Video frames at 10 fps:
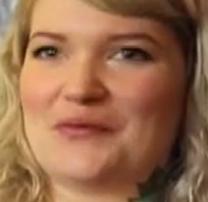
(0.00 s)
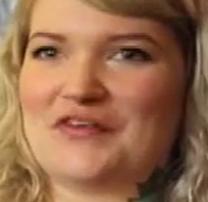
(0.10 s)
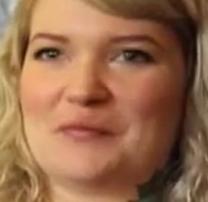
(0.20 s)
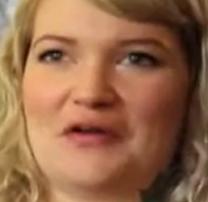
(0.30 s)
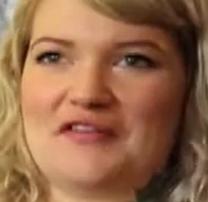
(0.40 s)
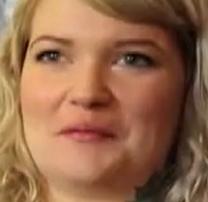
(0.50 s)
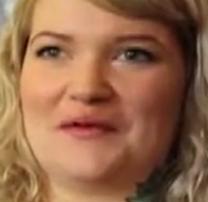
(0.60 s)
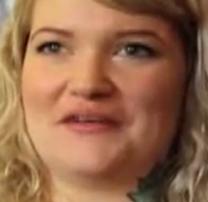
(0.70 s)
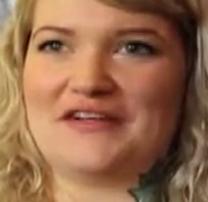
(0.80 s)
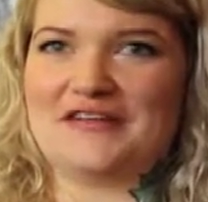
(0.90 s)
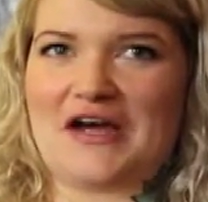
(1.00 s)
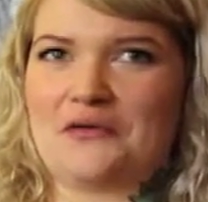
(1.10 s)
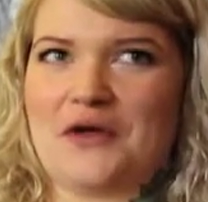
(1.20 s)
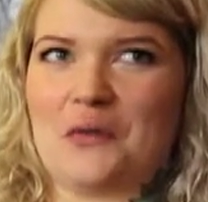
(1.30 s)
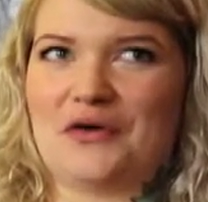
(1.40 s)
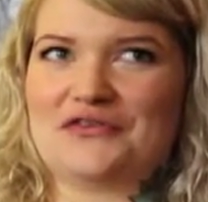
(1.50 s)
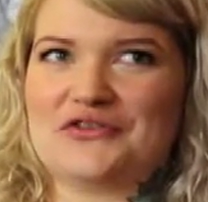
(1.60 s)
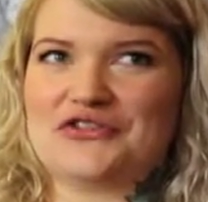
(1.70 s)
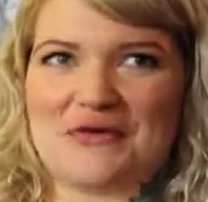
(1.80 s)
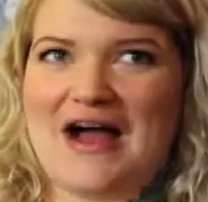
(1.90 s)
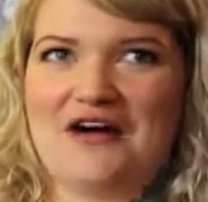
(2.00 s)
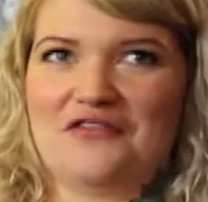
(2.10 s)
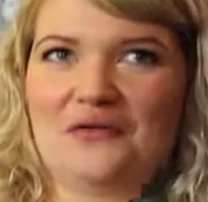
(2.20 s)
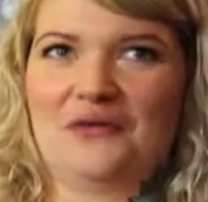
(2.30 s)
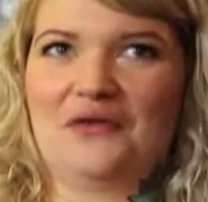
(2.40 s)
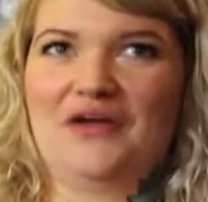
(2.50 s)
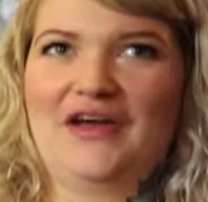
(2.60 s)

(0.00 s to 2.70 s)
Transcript: responsibilities, how they want to travel.